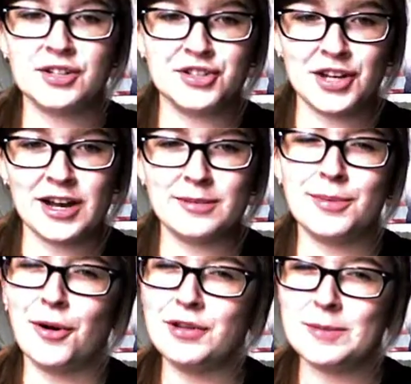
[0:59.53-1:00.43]
John,
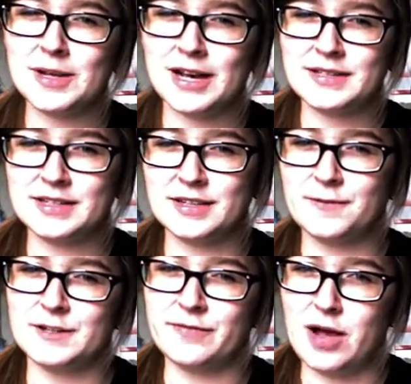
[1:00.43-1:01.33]
but only because he's the
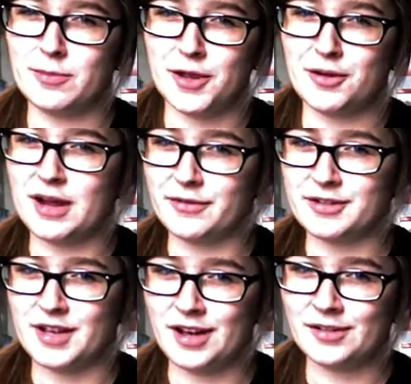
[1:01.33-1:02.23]
first log brother I ever saw.